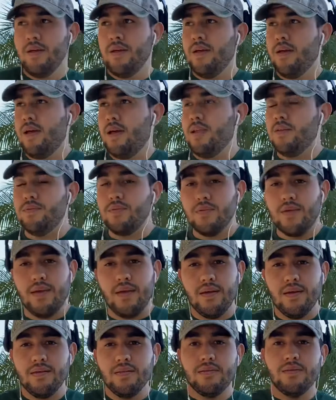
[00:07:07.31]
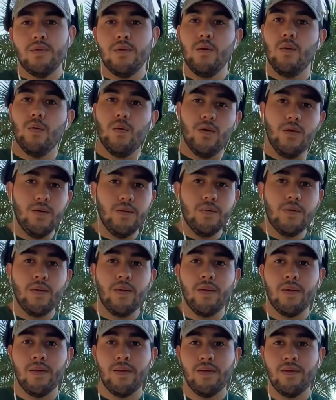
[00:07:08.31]
And if you can't, well,
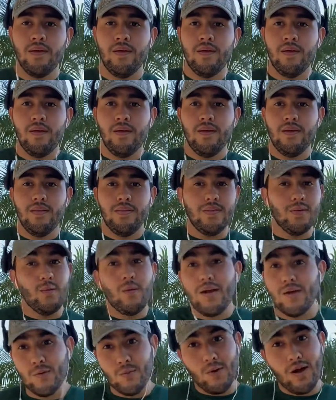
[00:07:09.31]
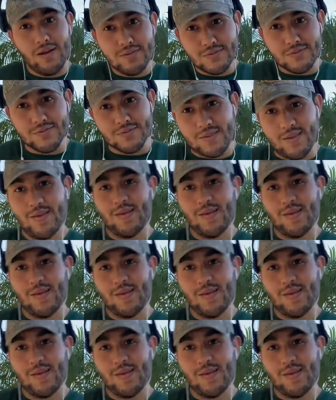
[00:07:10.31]
then why are you watching?